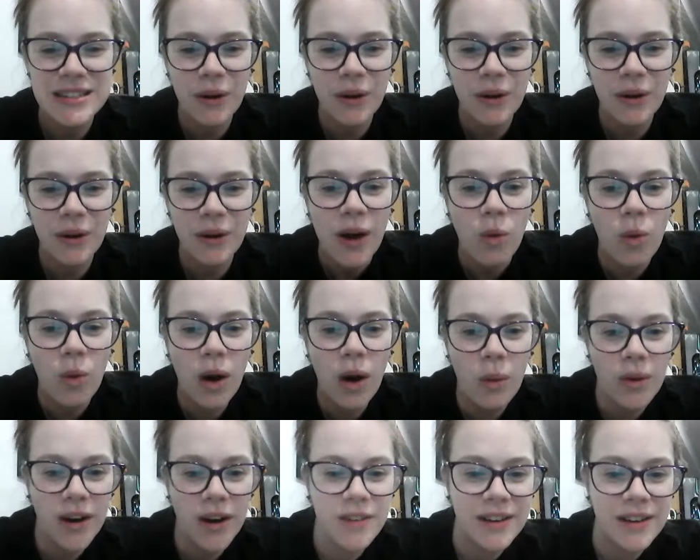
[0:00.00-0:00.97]
So
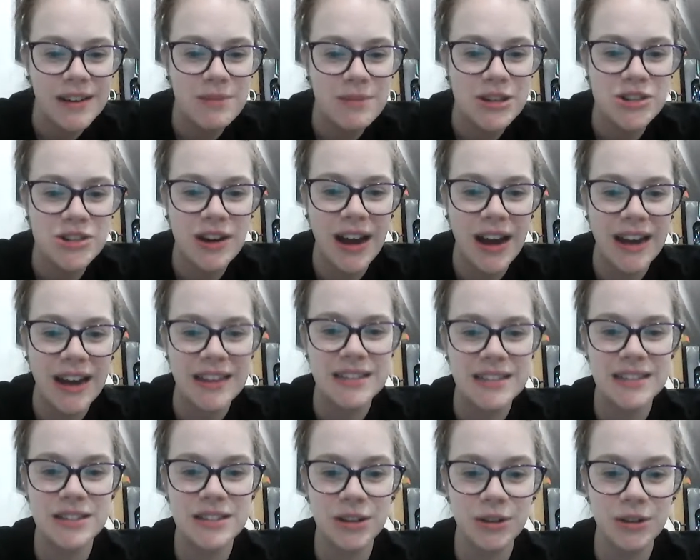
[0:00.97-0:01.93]
what we're going to be
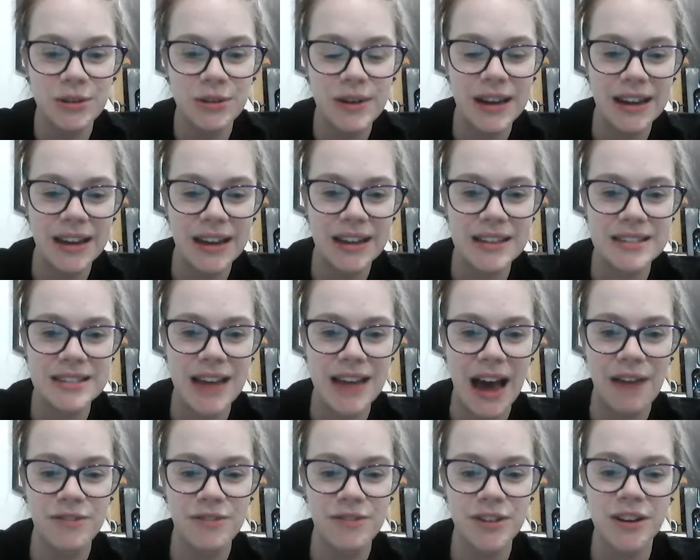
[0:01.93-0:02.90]
trying to do is,
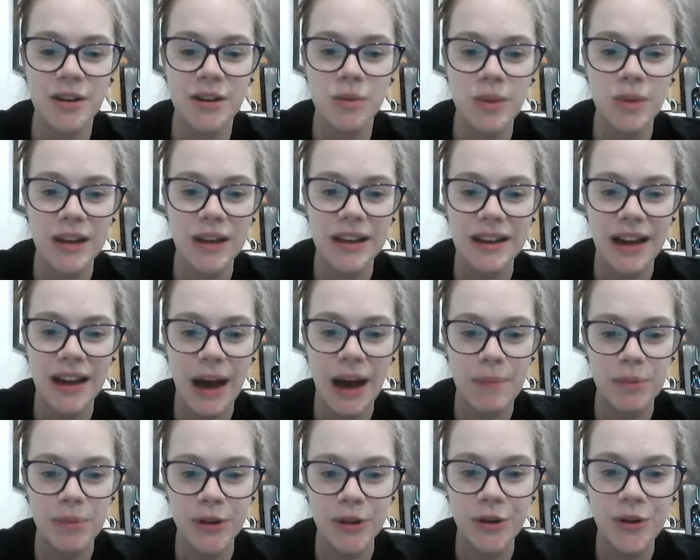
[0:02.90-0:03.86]
after we
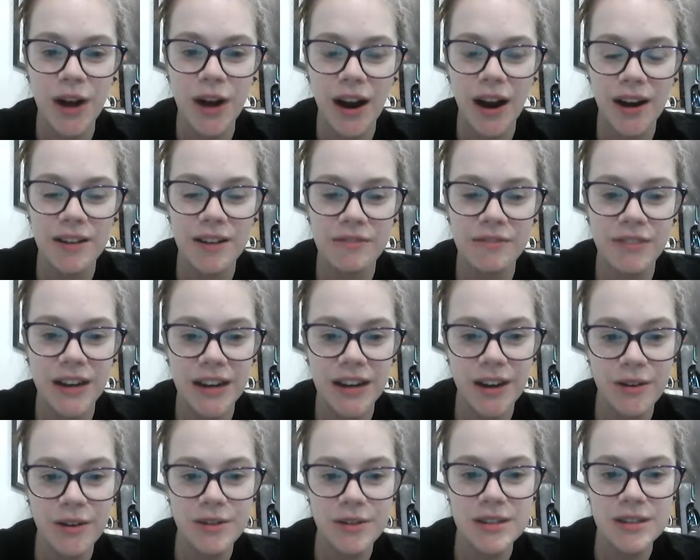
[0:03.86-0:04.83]
upload our
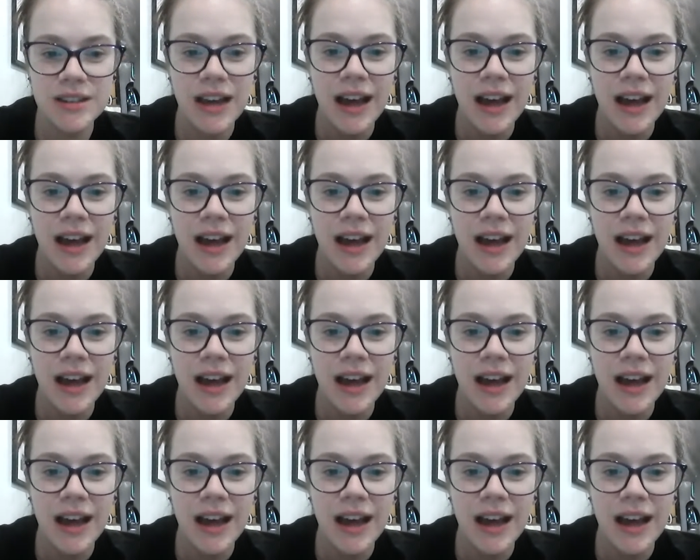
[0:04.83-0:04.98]
videos